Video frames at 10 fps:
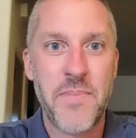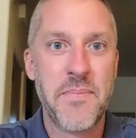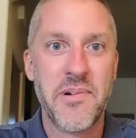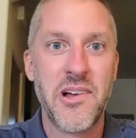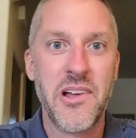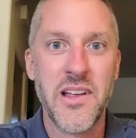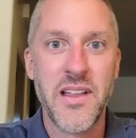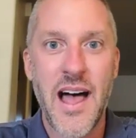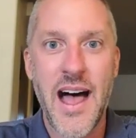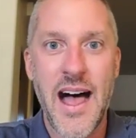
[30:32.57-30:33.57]

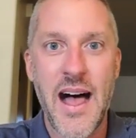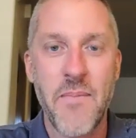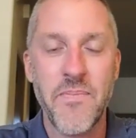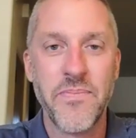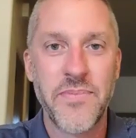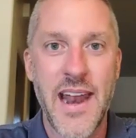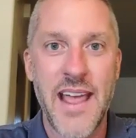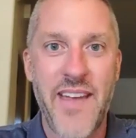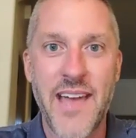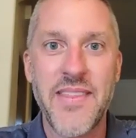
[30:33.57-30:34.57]
people that
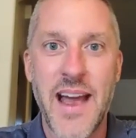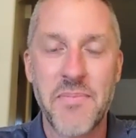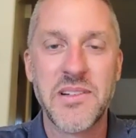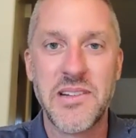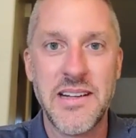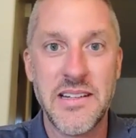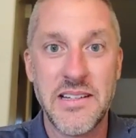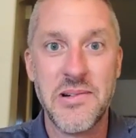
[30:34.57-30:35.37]
I've had the opportunity to